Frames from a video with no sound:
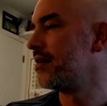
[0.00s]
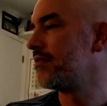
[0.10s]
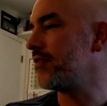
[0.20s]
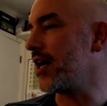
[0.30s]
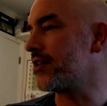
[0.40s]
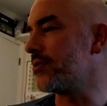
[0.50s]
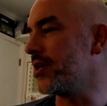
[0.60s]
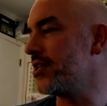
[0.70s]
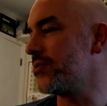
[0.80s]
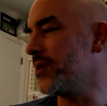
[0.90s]
factor
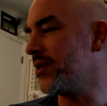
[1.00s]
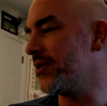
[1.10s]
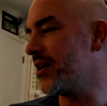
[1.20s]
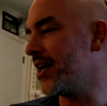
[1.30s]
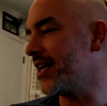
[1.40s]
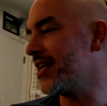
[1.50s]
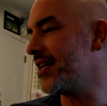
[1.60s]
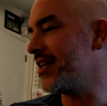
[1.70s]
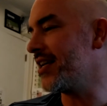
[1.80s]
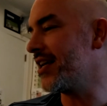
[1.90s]
into whether or not I get
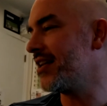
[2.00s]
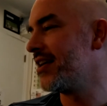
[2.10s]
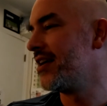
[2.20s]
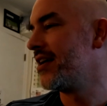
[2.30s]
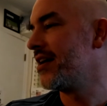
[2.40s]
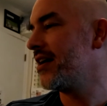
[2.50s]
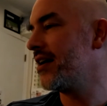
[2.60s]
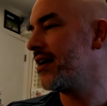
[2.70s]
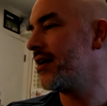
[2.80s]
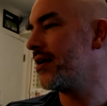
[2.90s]
it again.
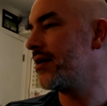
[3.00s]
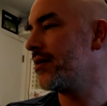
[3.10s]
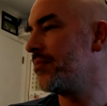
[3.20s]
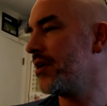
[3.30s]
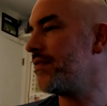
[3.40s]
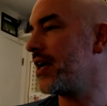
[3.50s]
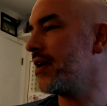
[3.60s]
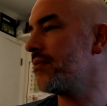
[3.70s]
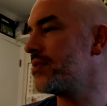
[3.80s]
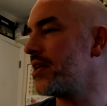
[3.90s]
But if
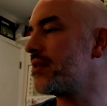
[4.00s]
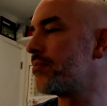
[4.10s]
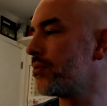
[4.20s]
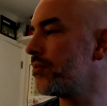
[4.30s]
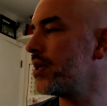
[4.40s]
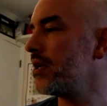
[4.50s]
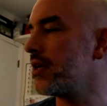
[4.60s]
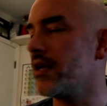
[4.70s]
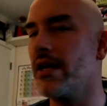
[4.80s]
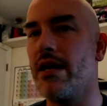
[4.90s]
I was at the brewery
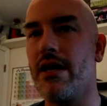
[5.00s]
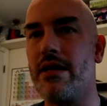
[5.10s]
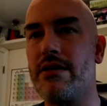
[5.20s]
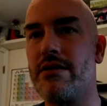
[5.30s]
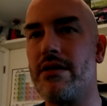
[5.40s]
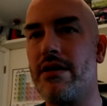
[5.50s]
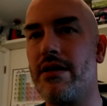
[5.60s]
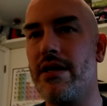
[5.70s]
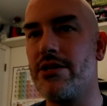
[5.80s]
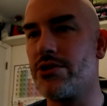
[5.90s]
and
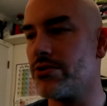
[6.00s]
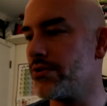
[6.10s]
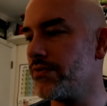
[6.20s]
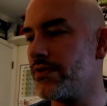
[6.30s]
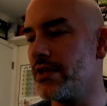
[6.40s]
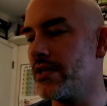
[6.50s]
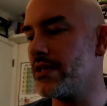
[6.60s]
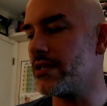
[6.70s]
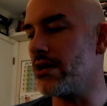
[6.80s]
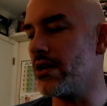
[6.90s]
they served
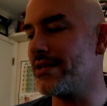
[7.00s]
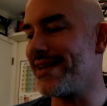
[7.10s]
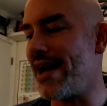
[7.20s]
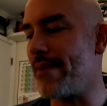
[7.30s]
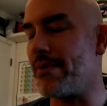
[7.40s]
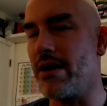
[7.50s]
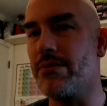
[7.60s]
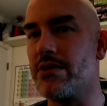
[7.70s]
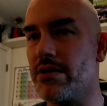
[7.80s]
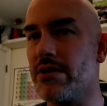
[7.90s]
this on tap, I
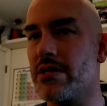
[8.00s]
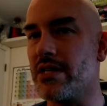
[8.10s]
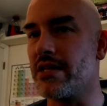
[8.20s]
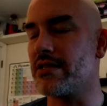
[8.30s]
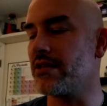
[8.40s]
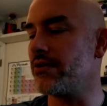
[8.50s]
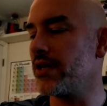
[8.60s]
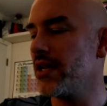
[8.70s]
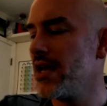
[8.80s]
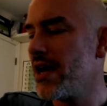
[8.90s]
would seriously consider
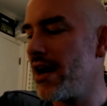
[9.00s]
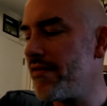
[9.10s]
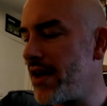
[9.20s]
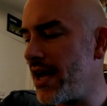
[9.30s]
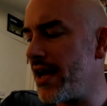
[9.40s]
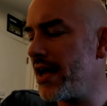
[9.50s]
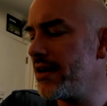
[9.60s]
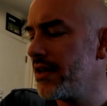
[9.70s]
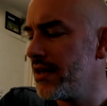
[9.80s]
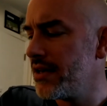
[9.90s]
it. I've had